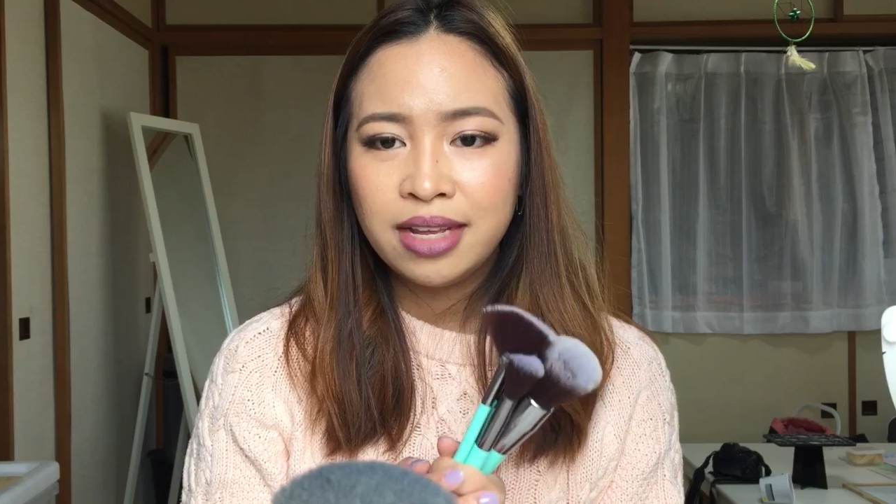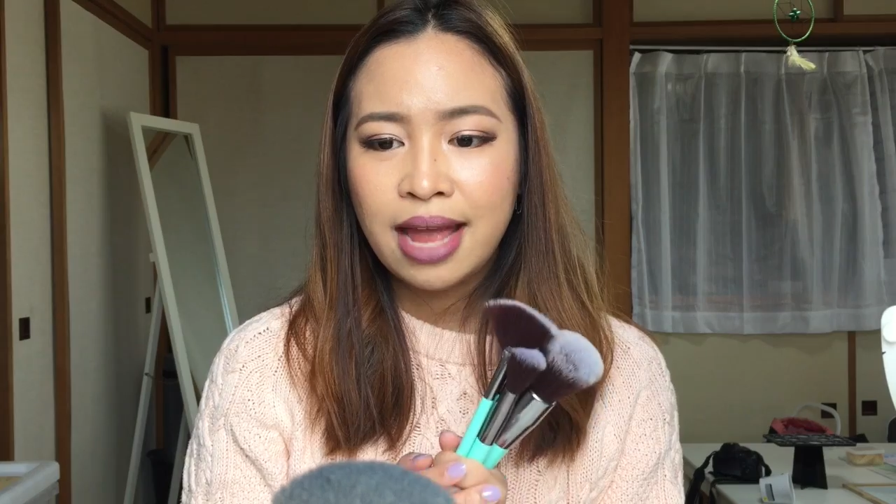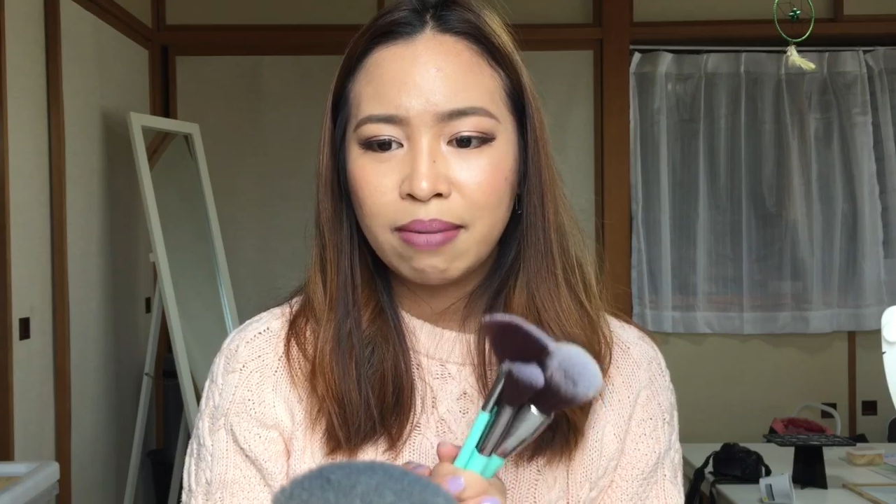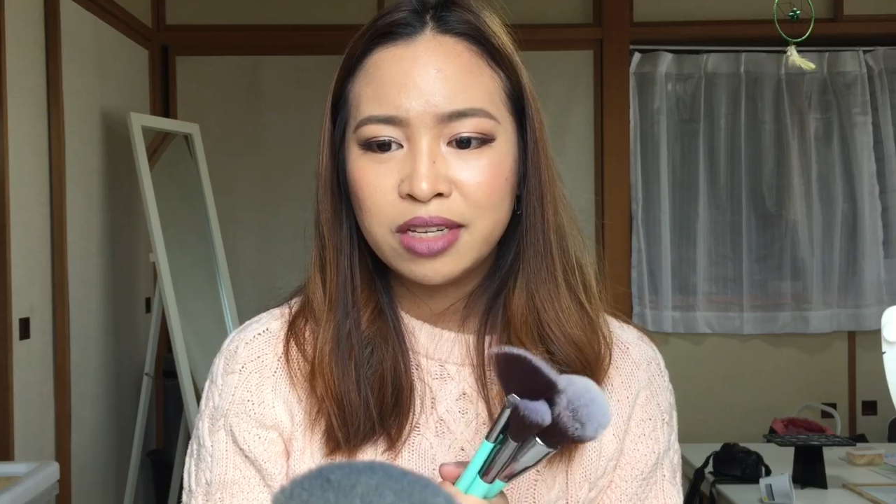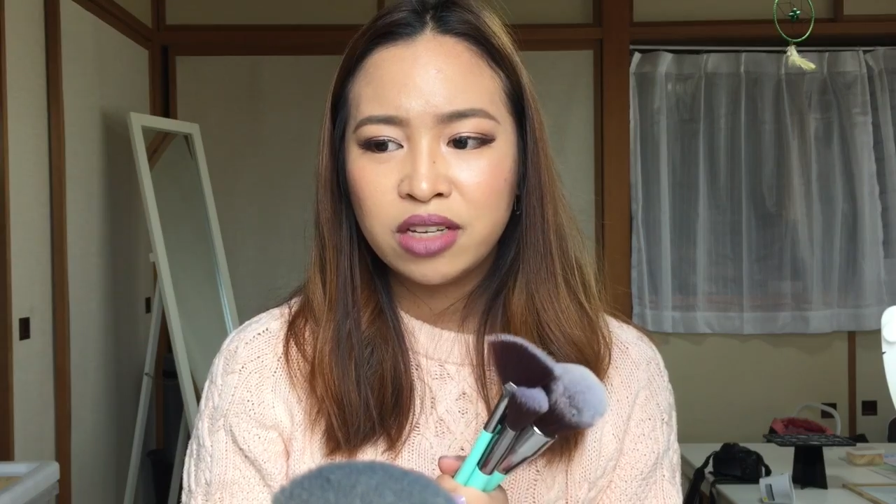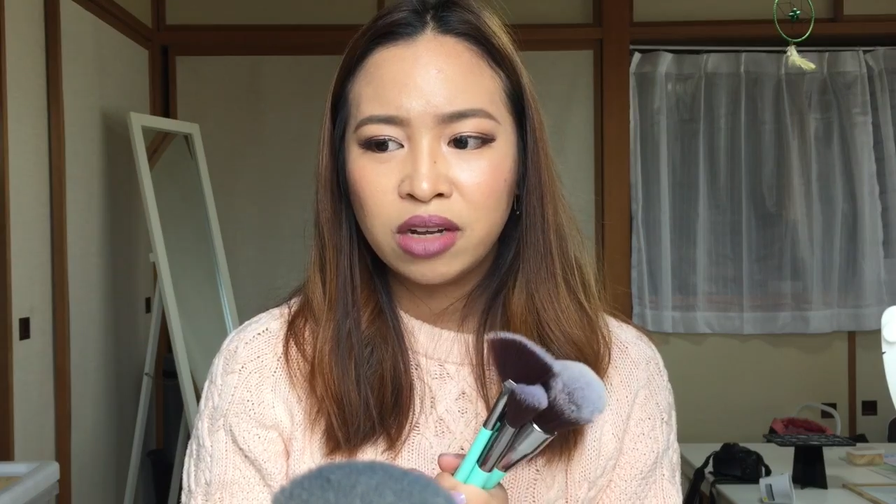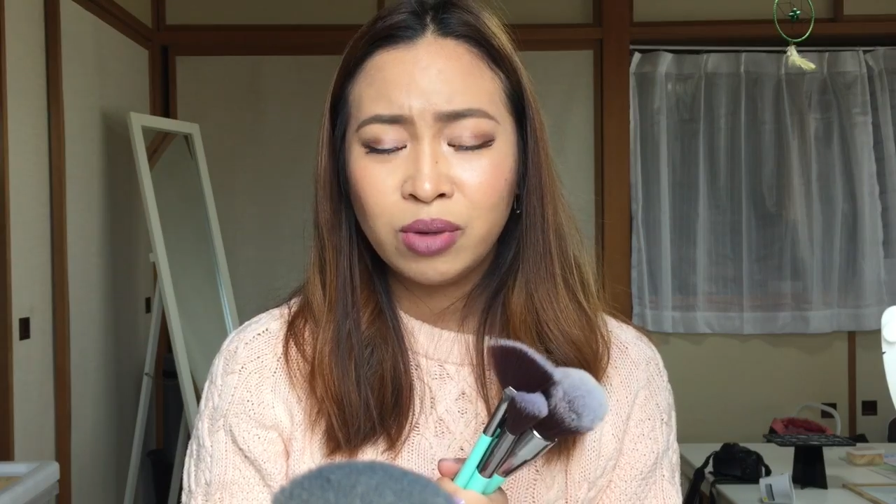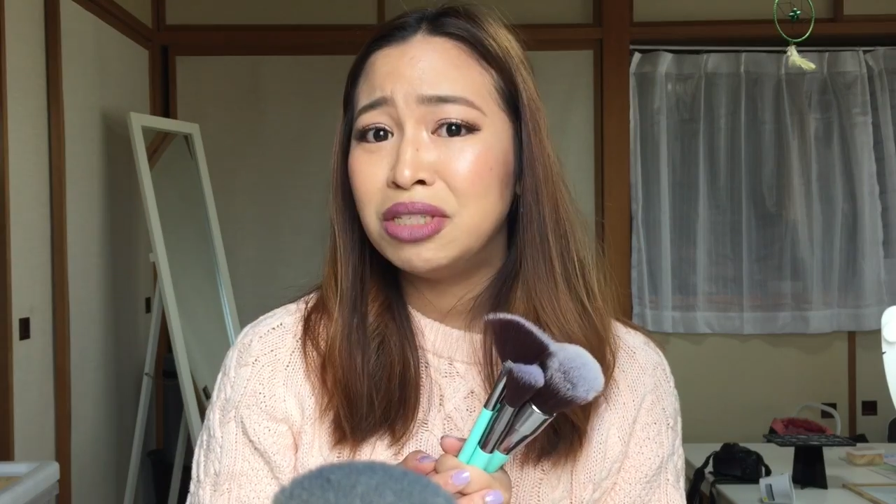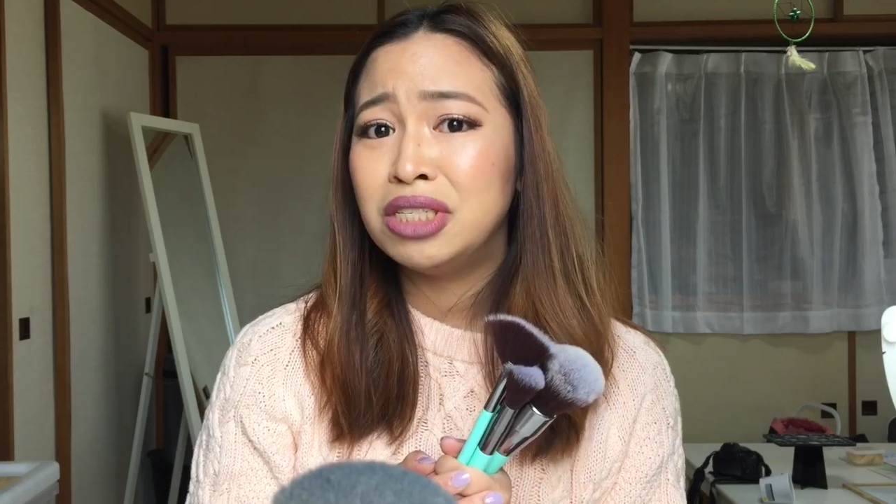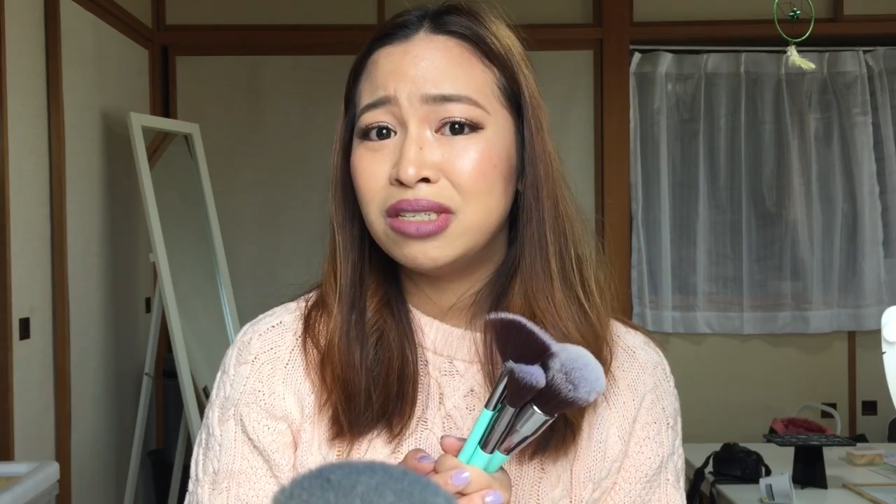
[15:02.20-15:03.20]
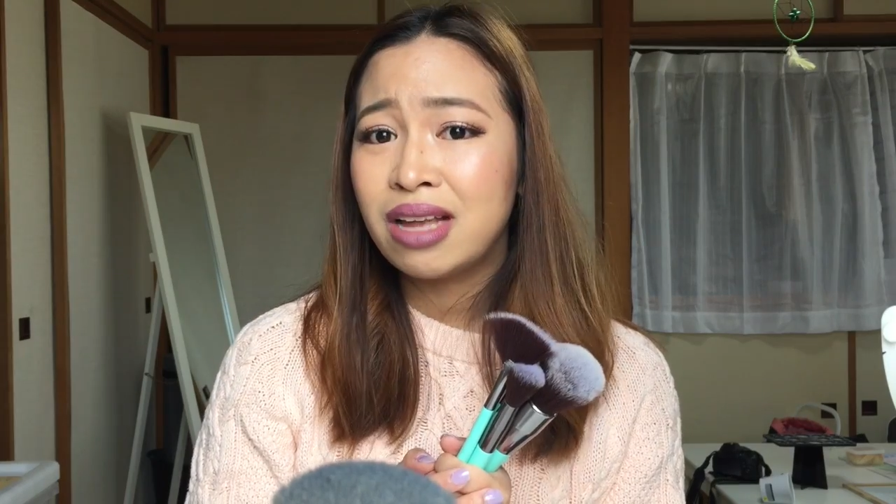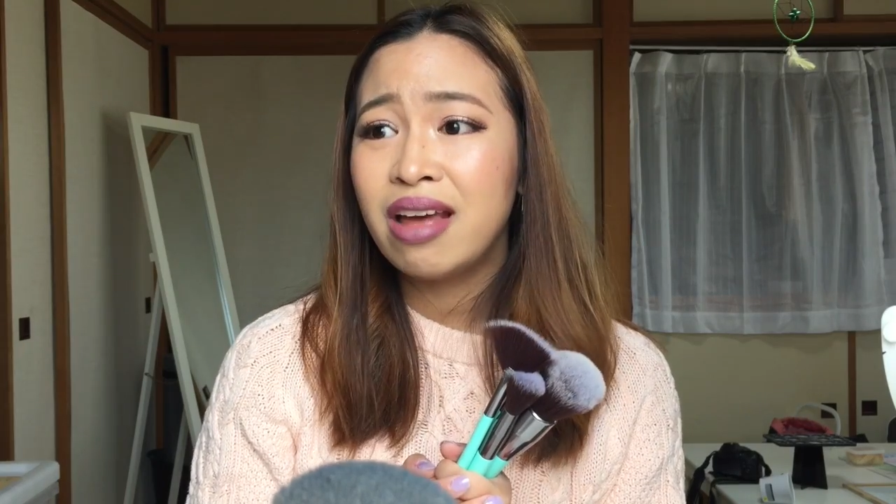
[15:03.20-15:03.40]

in Amazon, which is,